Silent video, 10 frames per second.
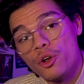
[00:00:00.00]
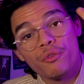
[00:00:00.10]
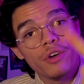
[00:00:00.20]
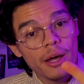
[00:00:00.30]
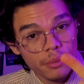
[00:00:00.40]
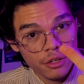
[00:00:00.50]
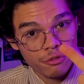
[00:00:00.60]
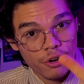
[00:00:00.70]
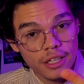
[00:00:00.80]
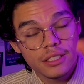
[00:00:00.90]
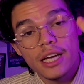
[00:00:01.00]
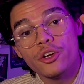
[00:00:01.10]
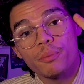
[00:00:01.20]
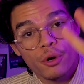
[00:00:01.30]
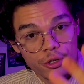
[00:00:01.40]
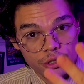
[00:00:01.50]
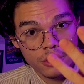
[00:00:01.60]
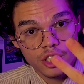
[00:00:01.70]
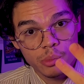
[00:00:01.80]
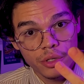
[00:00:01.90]
your family and friends, and your
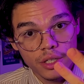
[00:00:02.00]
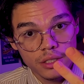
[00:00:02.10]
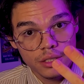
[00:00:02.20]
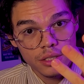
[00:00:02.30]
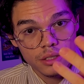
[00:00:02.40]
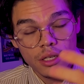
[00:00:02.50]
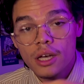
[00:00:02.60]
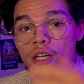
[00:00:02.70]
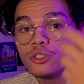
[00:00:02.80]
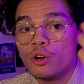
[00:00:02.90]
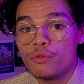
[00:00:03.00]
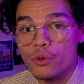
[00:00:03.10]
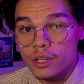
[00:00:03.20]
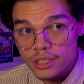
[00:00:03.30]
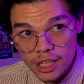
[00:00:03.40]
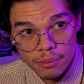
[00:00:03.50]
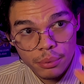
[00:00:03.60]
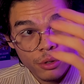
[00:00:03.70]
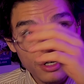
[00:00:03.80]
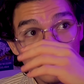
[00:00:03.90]
personal experiences. So for
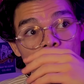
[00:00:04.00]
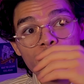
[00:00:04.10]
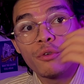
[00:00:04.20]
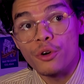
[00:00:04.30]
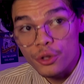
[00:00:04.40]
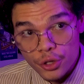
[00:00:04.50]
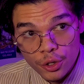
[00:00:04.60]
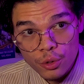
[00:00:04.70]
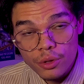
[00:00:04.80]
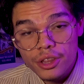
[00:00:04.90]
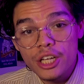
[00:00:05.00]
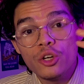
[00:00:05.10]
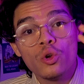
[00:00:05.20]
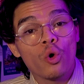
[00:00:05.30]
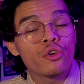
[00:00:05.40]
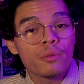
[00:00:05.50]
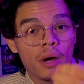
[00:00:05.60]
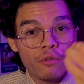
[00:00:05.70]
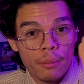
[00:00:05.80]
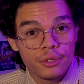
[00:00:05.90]
example, For you, the north
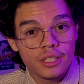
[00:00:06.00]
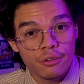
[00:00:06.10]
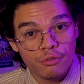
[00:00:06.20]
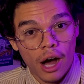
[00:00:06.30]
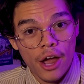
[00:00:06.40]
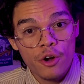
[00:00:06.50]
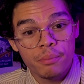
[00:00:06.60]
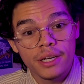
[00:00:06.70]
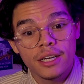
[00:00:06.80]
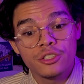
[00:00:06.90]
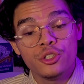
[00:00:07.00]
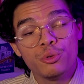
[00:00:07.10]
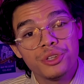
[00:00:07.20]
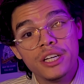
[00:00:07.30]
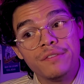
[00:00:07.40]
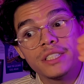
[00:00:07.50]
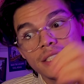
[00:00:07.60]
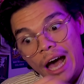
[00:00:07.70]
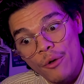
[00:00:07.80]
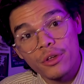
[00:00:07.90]
might represent fire because you live
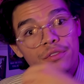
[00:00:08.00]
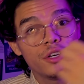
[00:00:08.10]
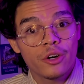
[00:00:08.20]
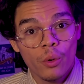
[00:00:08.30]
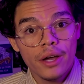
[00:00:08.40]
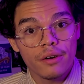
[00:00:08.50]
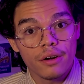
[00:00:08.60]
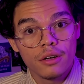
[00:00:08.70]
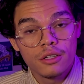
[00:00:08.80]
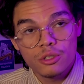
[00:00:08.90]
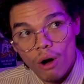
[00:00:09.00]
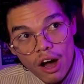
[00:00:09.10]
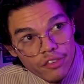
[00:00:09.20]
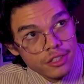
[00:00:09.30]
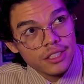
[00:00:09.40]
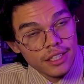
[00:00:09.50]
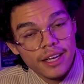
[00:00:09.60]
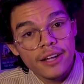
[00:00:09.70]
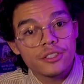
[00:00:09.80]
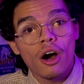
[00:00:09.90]
south of the equator. So obviously it
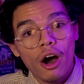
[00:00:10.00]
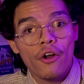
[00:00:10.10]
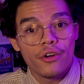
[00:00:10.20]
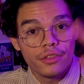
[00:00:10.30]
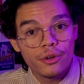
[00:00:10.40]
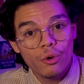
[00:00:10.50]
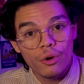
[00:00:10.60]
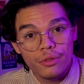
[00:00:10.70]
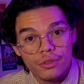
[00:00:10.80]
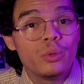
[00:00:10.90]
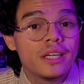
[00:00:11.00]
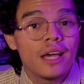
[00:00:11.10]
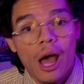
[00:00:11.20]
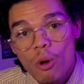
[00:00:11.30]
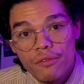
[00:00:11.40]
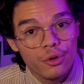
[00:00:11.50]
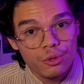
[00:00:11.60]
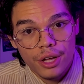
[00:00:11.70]
gets hotter in the north. Tweak it however you